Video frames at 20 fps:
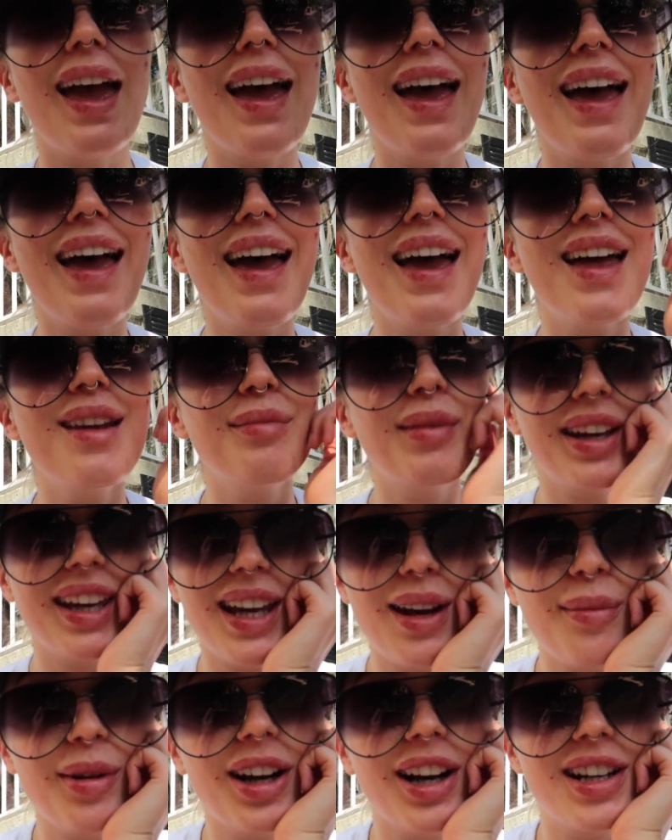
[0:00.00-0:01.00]
And my
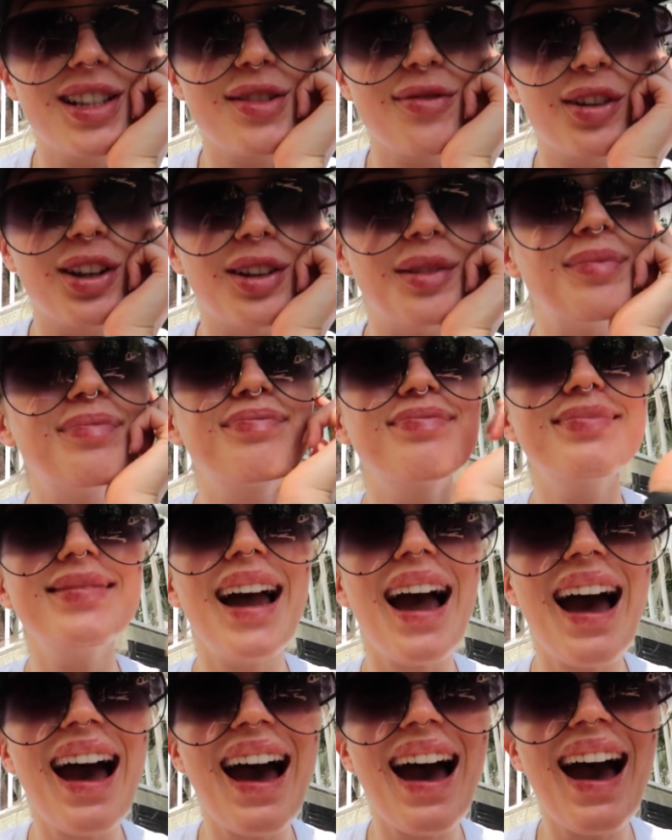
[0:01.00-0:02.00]
camera card's full.
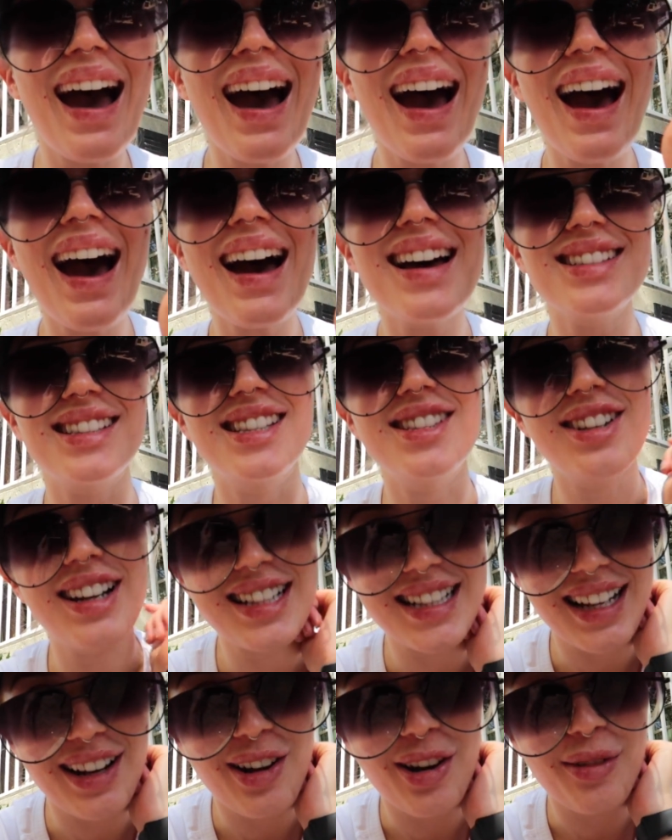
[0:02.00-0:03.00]
Ah! You
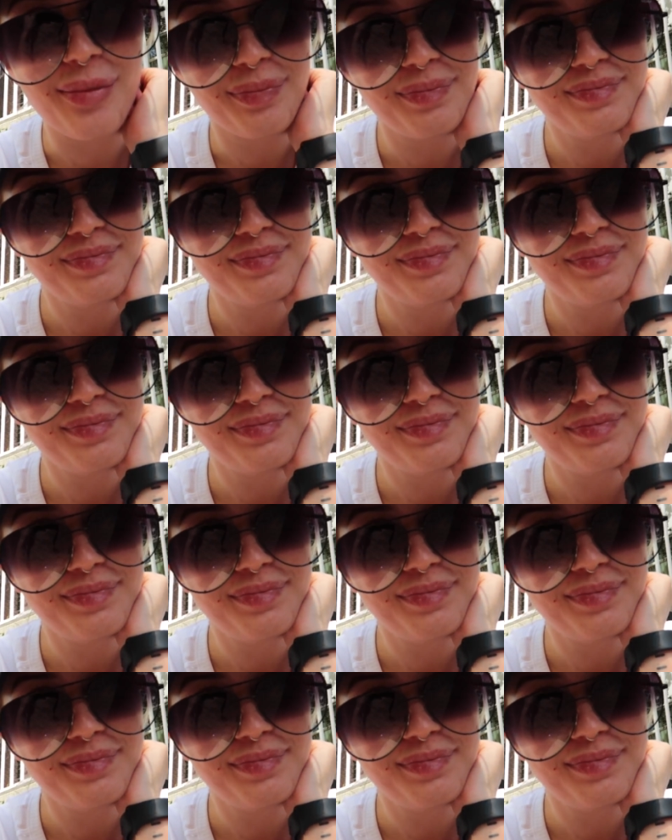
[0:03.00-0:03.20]
guys at home.